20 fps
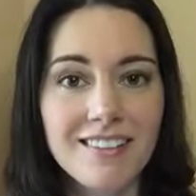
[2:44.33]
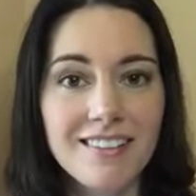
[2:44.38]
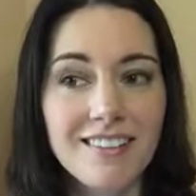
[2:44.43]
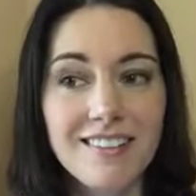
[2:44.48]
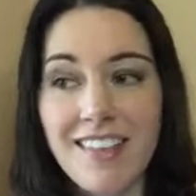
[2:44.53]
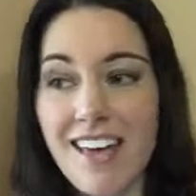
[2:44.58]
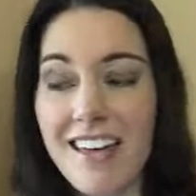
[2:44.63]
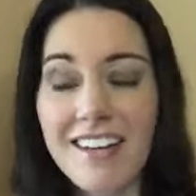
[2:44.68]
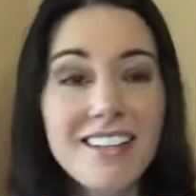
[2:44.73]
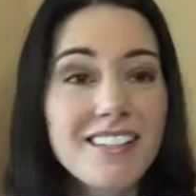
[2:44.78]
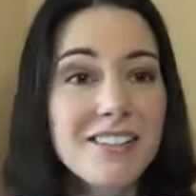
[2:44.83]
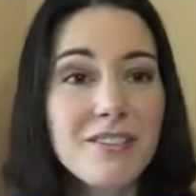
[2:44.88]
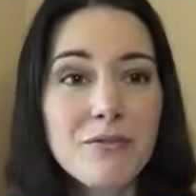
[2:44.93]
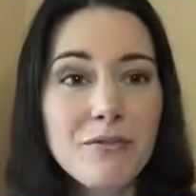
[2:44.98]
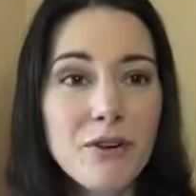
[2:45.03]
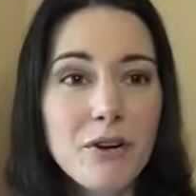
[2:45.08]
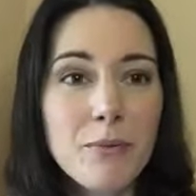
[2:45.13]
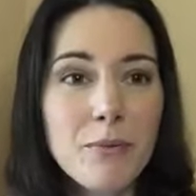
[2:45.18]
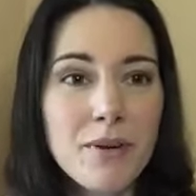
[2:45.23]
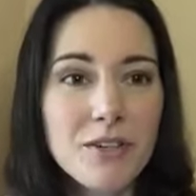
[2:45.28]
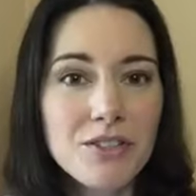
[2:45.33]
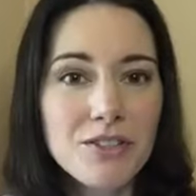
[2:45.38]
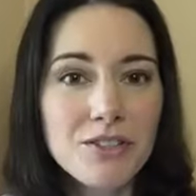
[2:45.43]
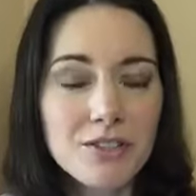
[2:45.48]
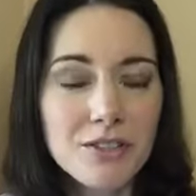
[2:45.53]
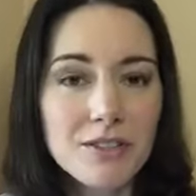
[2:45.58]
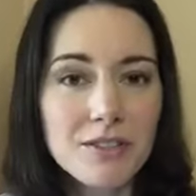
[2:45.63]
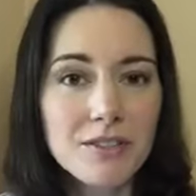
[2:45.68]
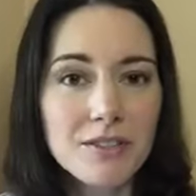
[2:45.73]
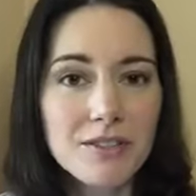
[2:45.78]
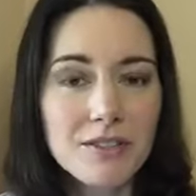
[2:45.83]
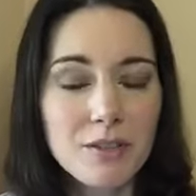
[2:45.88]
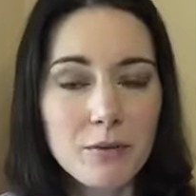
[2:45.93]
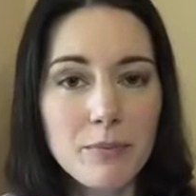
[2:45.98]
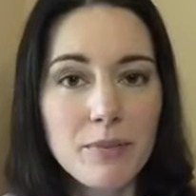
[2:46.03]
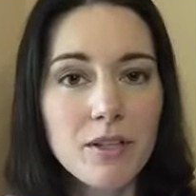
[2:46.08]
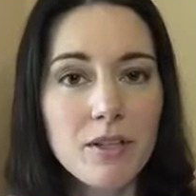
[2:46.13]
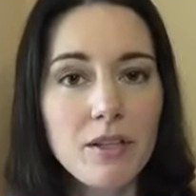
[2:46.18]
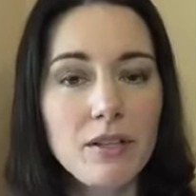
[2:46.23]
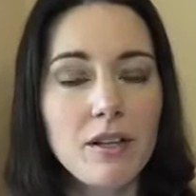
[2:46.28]
that isn't very much to, to
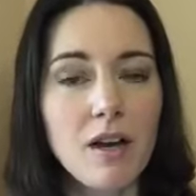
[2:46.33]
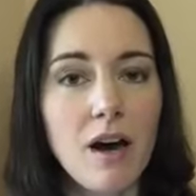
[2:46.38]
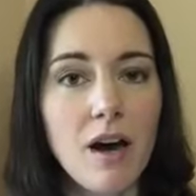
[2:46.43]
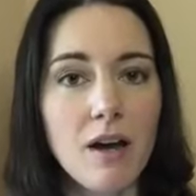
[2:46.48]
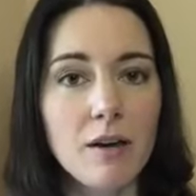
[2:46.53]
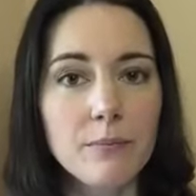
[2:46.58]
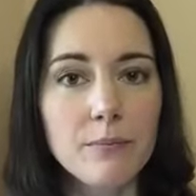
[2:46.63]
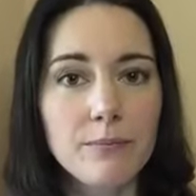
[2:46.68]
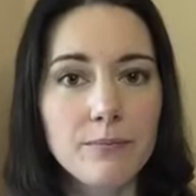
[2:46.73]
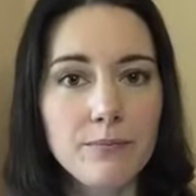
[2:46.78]
build on.